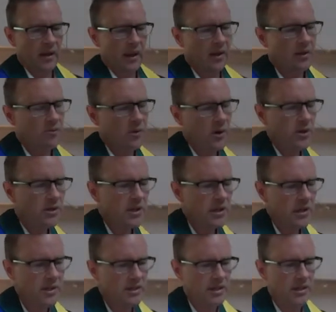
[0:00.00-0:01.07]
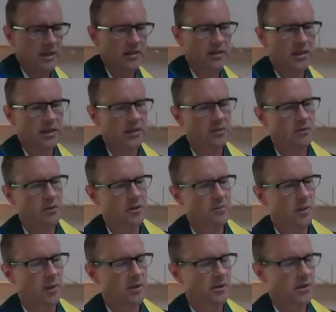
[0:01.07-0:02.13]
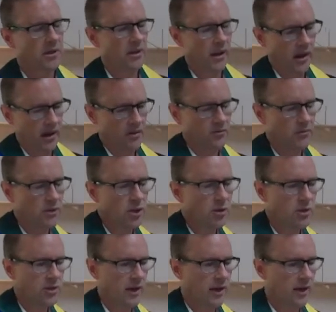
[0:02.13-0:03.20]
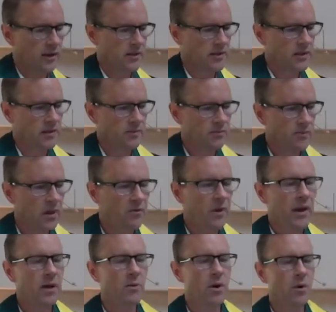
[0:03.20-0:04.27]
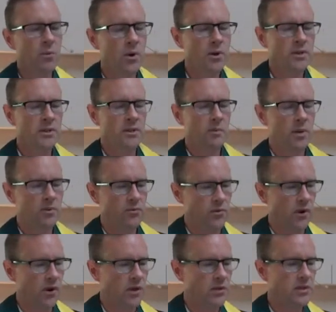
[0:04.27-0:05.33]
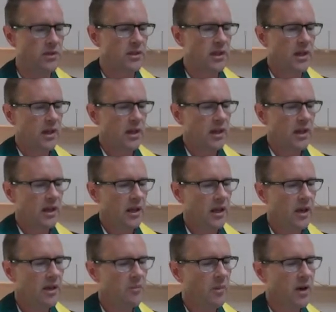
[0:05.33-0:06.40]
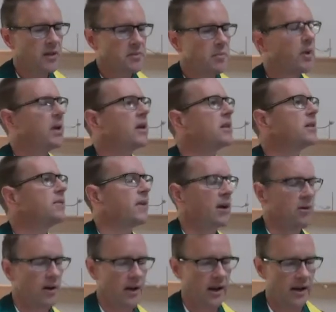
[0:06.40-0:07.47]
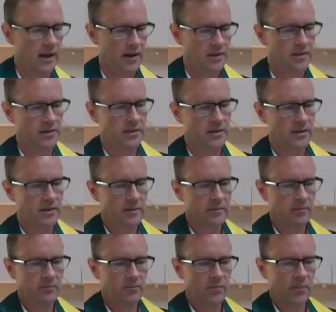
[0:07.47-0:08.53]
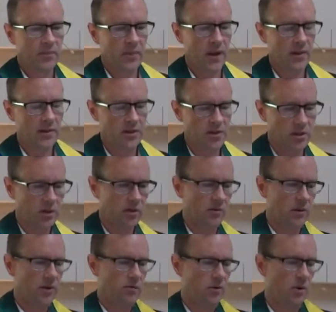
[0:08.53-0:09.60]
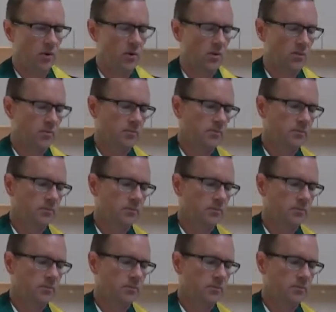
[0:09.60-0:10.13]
And the first thing he says in his response out of two sayings, if anyone wants to be first, he must be the very last and the servant of all.